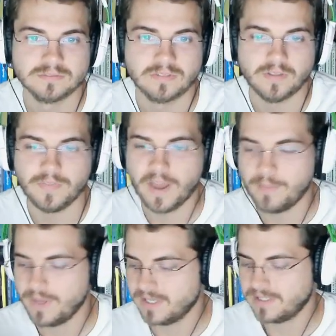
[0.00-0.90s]

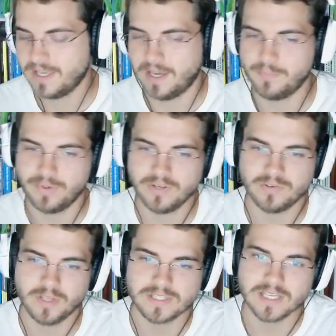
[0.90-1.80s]
That makes that... I'm pretty
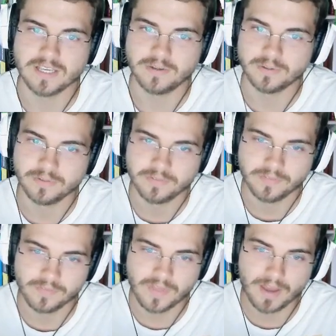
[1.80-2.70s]
sure that's the ender.
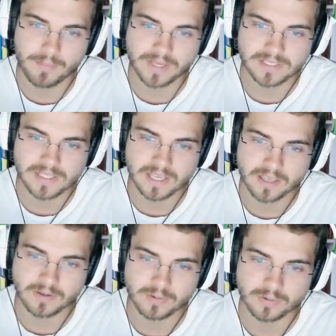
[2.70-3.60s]
That makes the
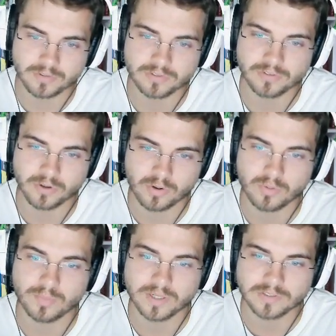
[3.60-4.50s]
ender
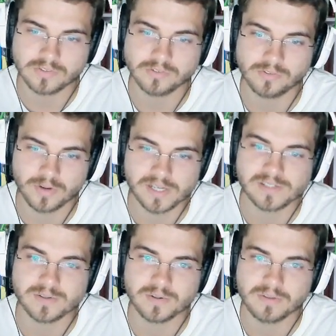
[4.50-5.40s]
so much
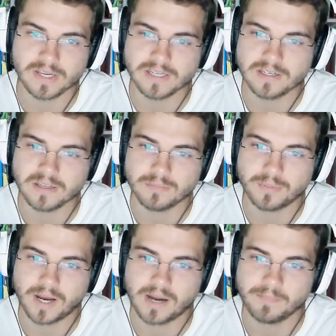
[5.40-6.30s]
crazier that he didn't
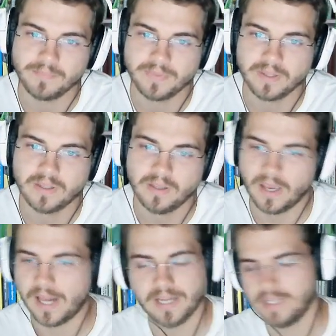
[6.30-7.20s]
pop.
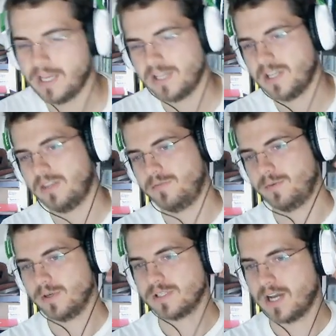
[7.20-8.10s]
I didn't catch that the
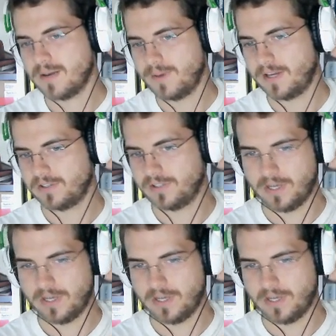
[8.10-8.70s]
first time, actually. I